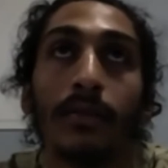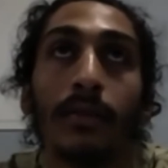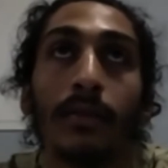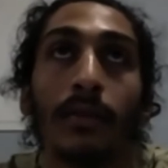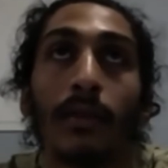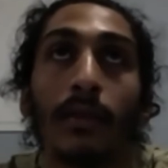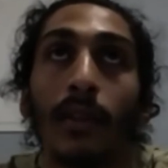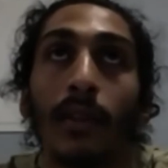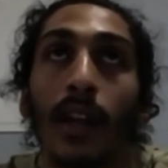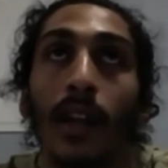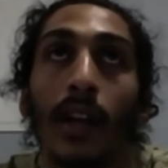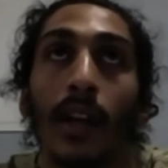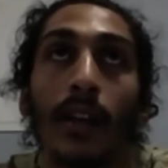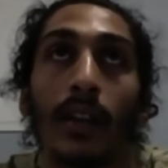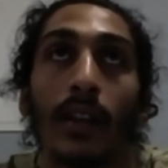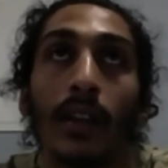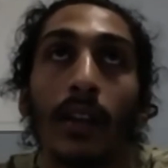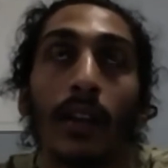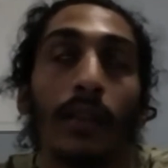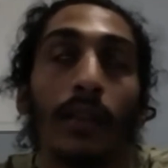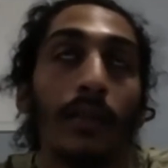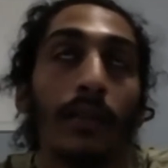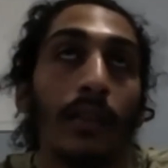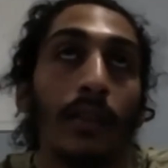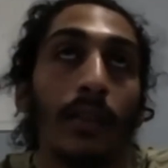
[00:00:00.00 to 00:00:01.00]

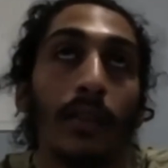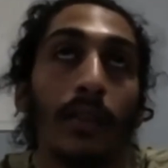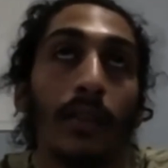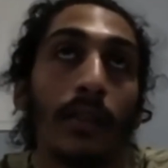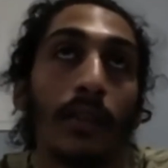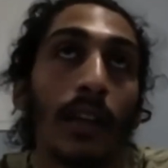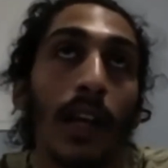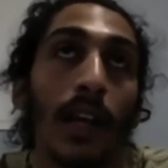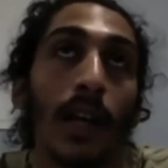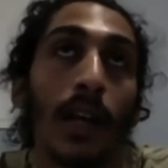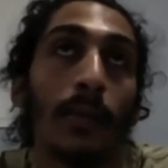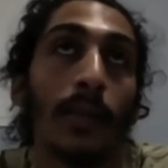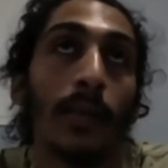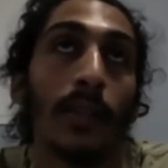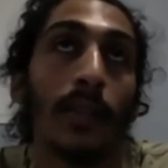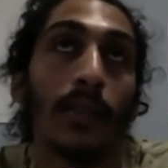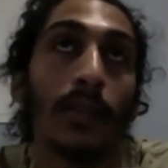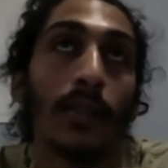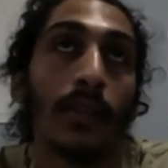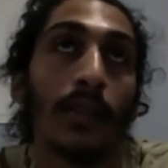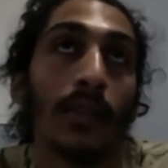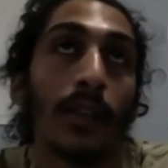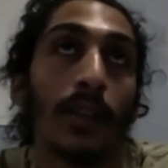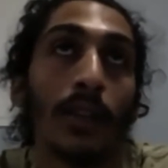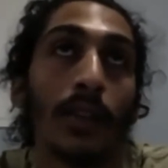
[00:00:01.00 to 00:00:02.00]
9/11 comments
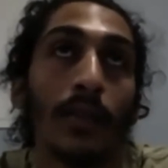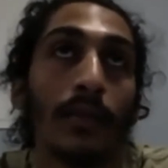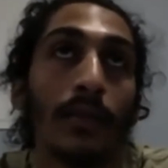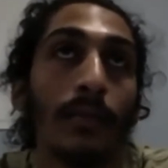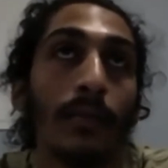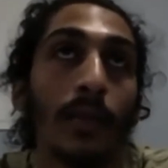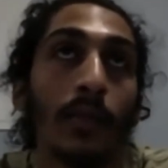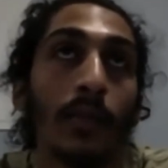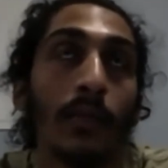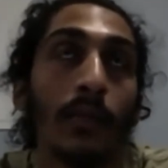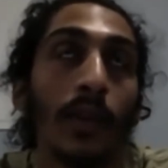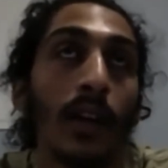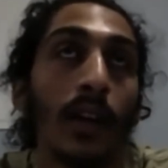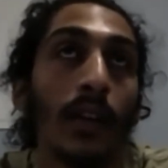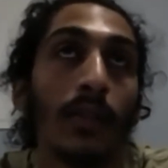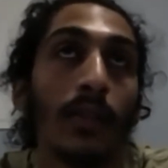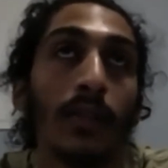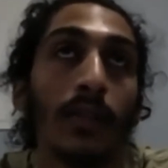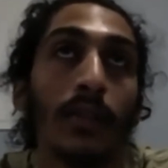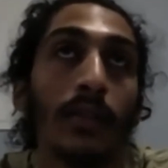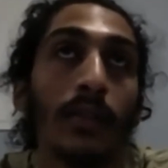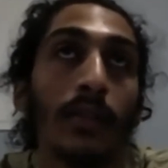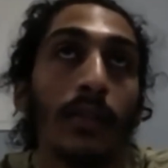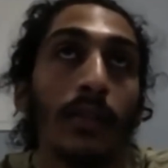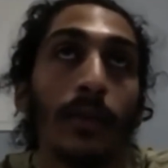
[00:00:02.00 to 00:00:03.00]
herself. Meanwhile,
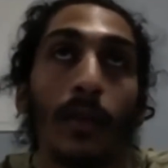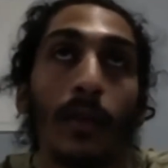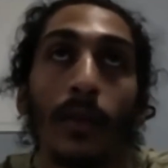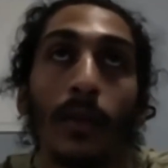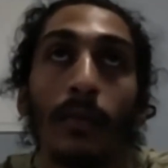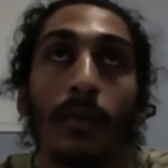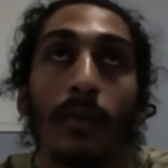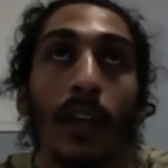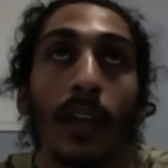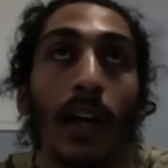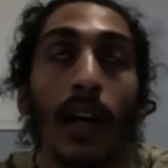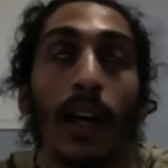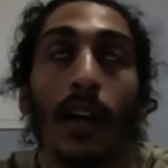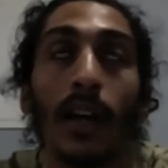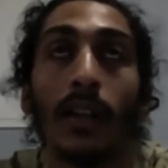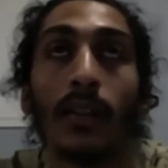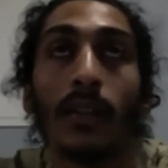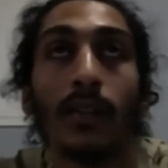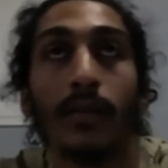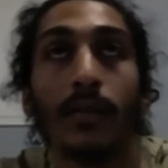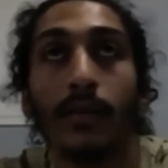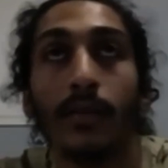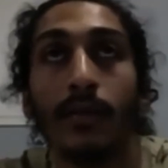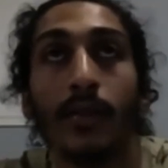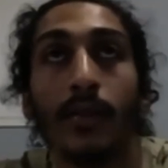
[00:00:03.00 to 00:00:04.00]
she's from the
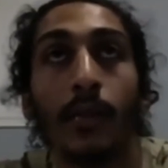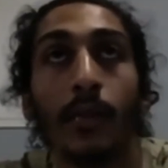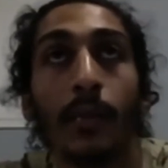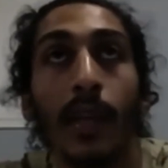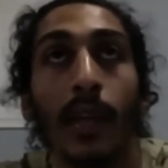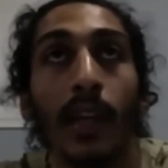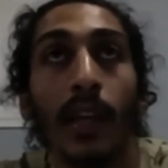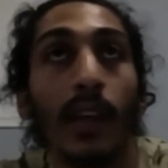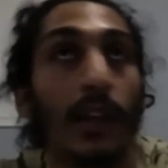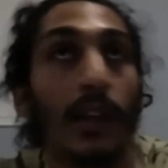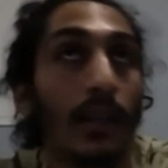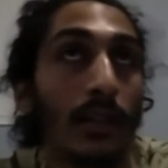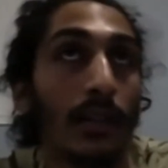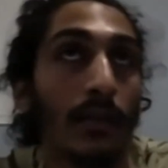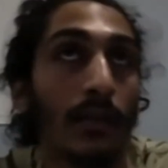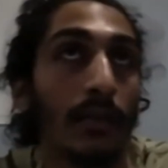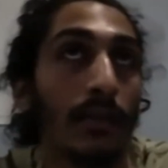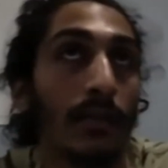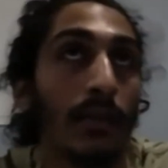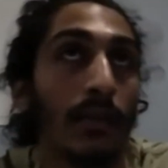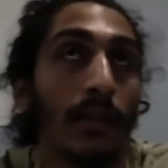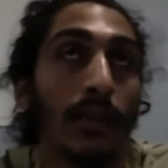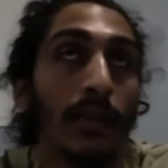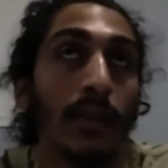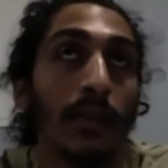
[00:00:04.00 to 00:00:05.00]
island of Jamaica,
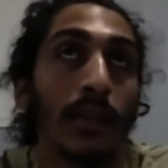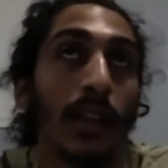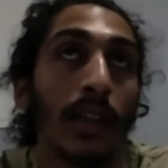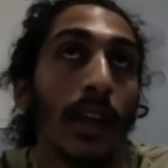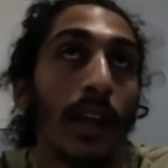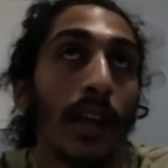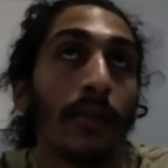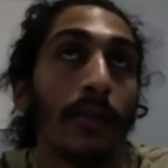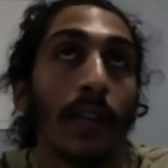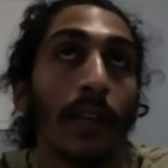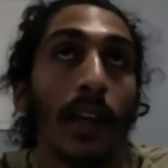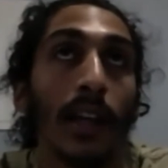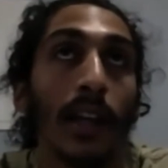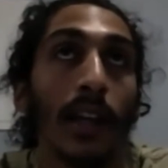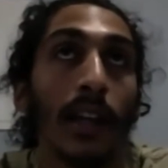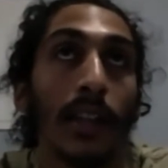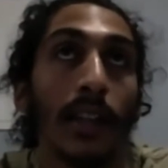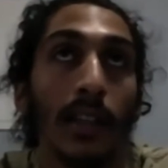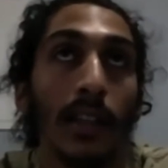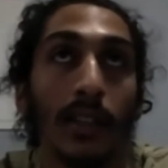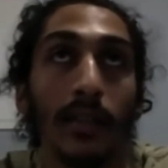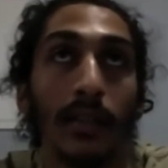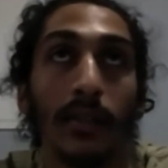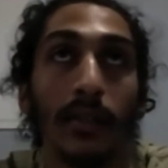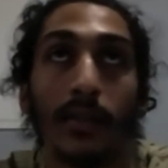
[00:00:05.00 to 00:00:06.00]
and she's half
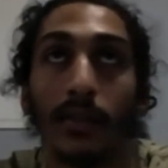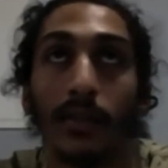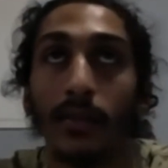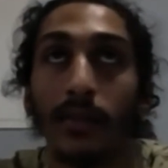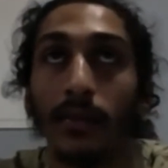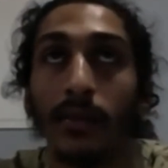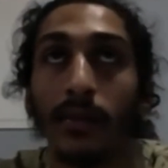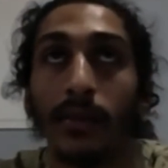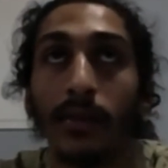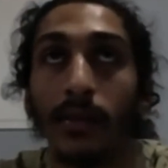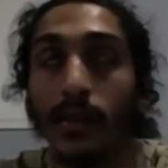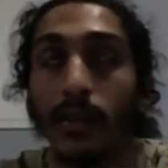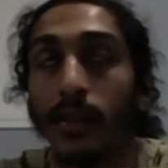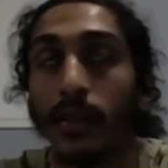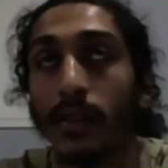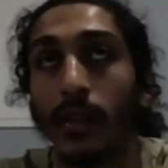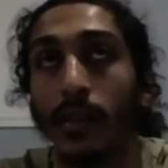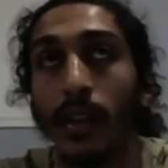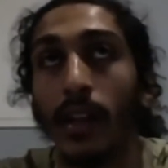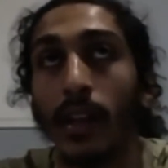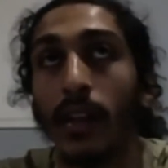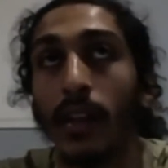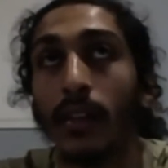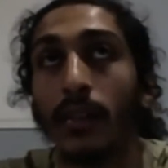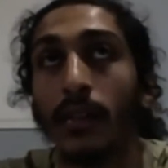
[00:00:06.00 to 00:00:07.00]
Guyanese, which is
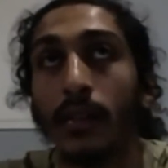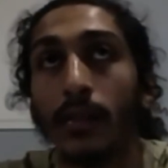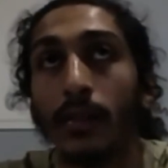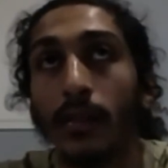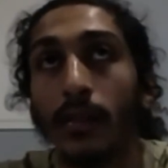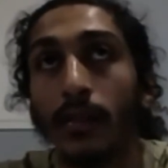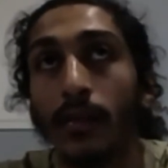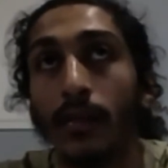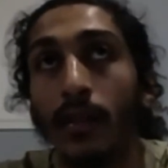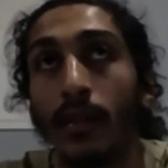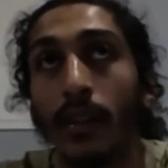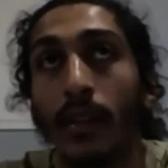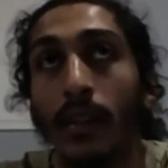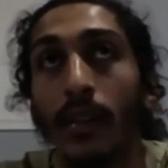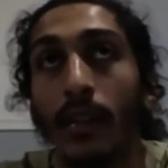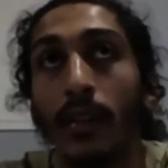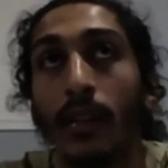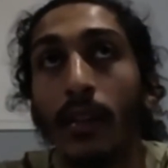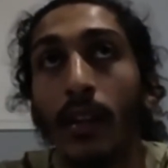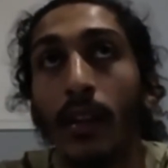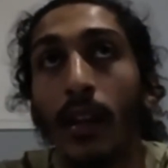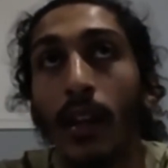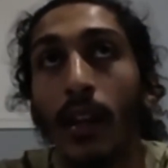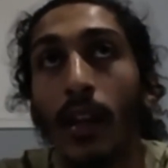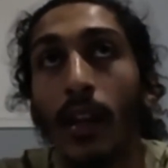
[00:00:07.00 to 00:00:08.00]
another island over there.
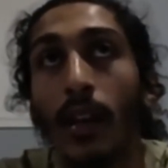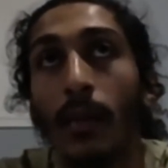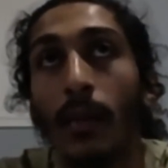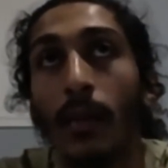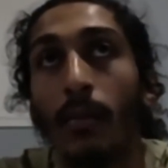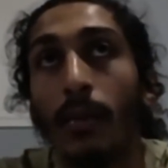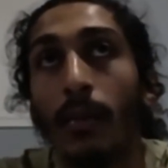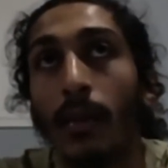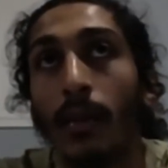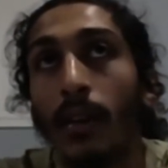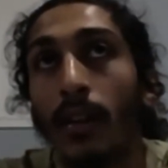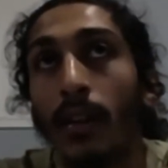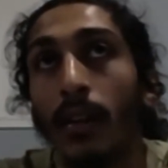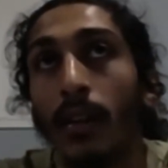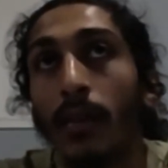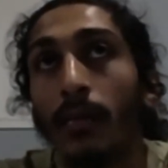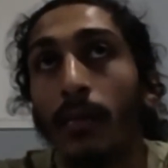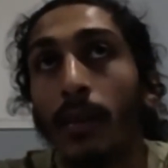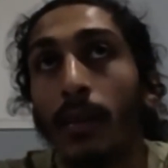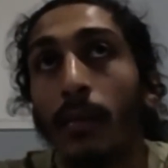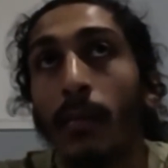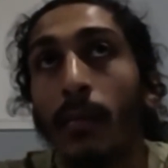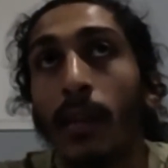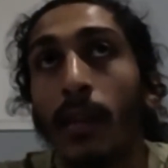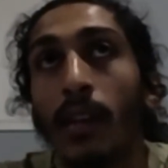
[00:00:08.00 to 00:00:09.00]
But um,
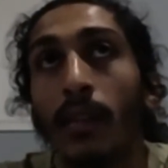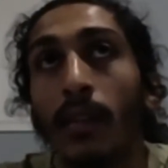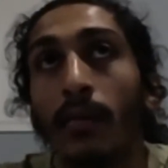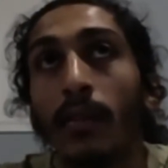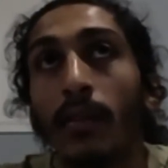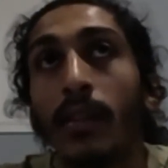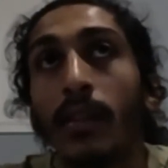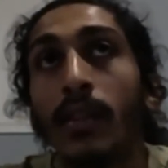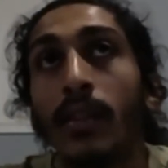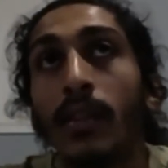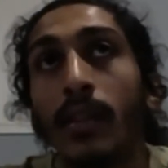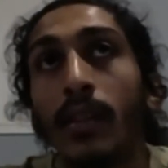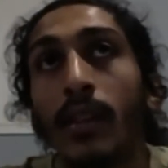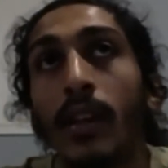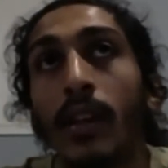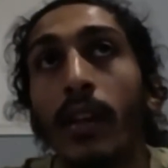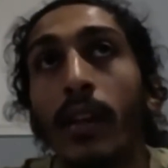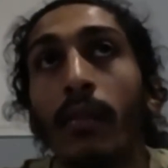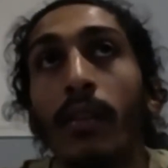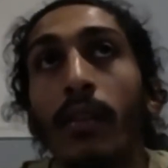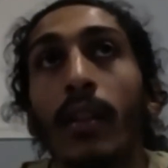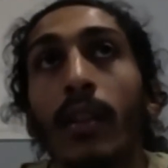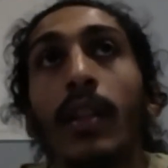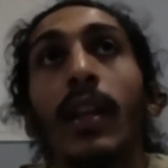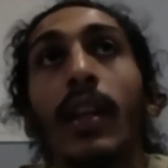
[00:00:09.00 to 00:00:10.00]
the main reason I
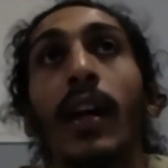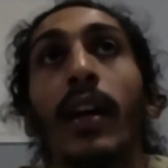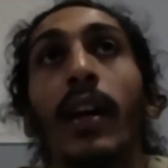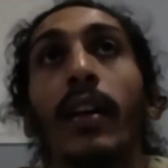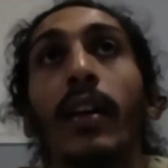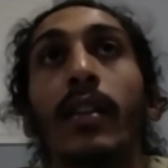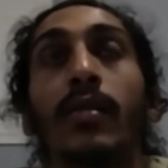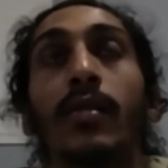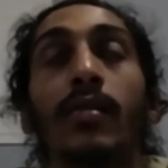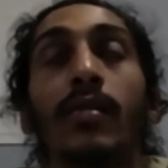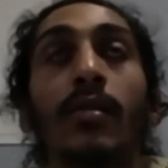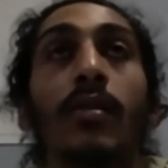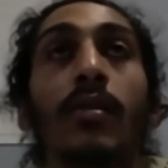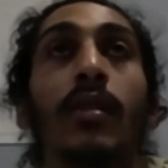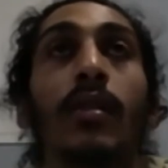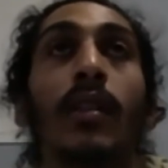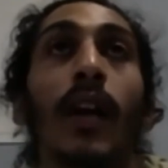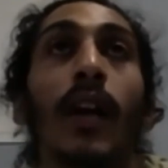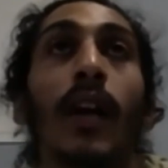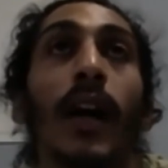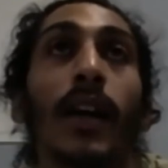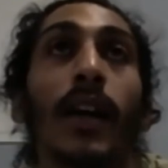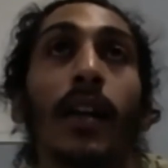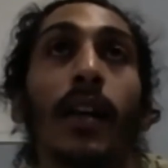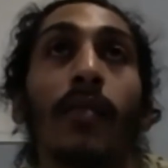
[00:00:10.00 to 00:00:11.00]
really got into it,
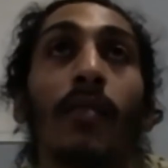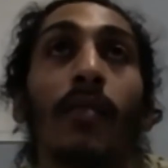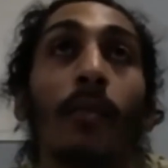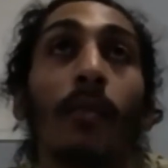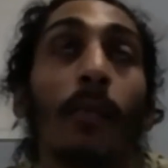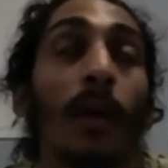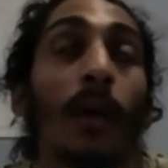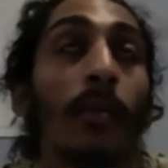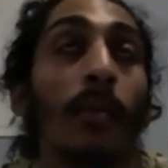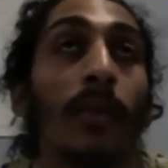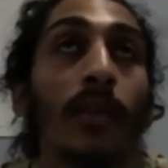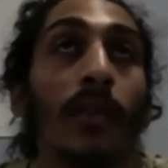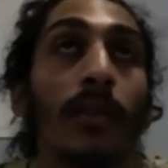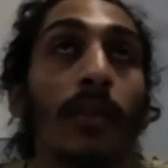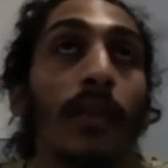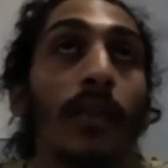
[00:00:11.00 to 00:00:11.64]
I can remember,